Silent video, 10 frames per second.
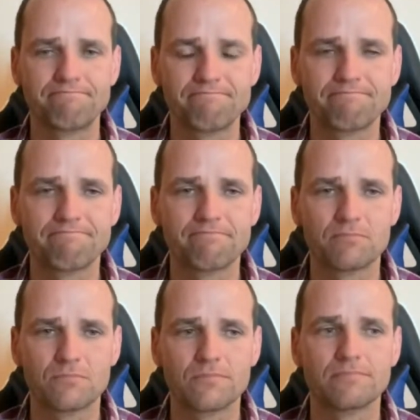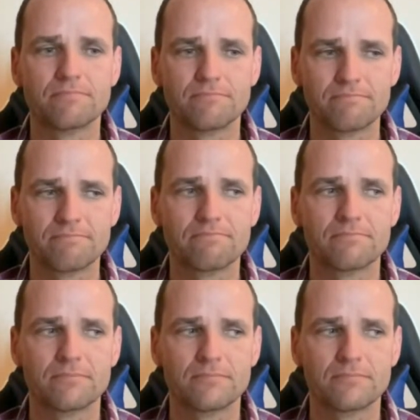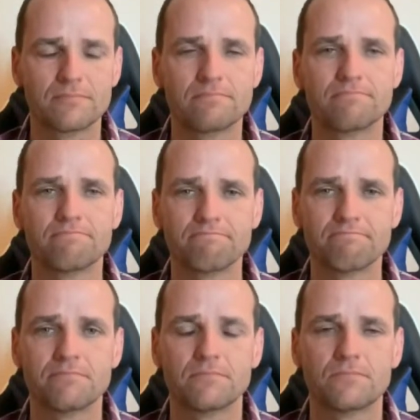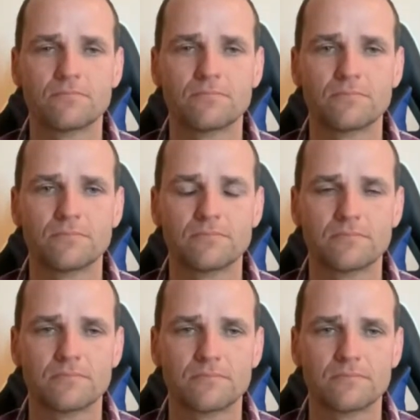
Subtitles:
No words are spoken by the person on screen.